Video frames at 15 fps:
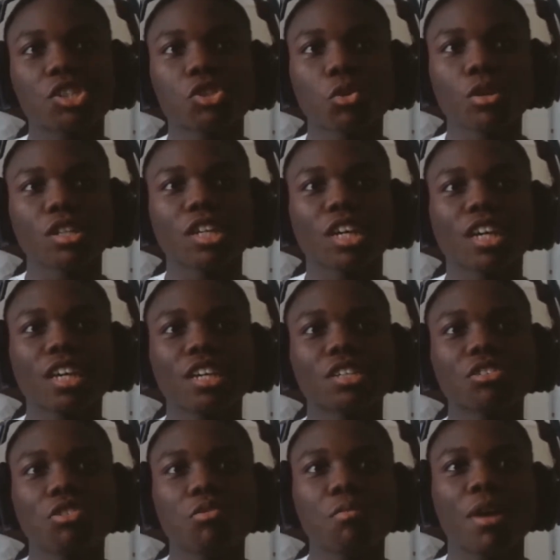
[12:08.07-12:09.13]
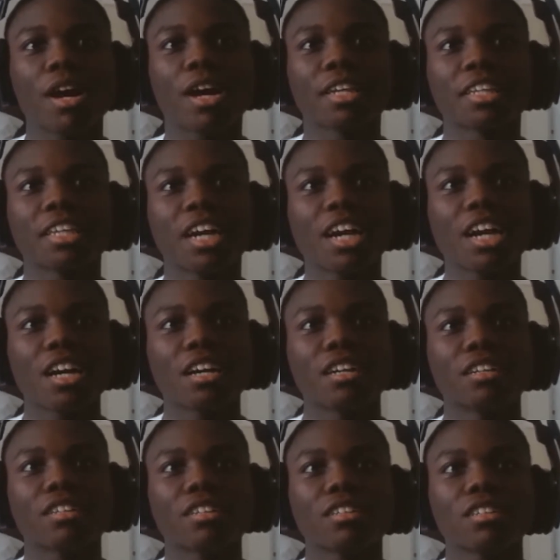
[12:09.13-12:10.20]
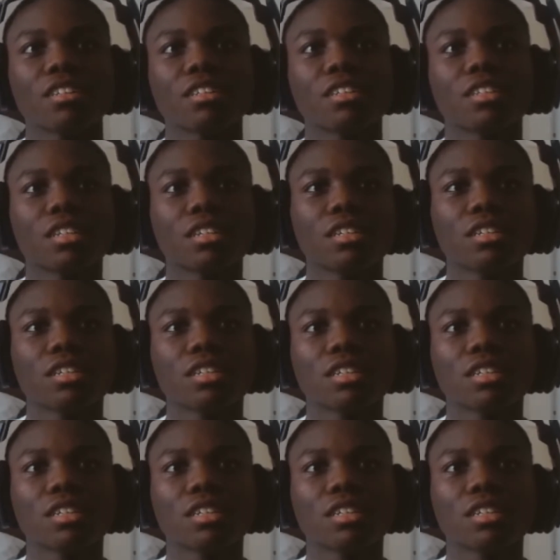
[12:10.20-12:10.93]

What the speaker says: Look how fast that short nigga is. Oh my god.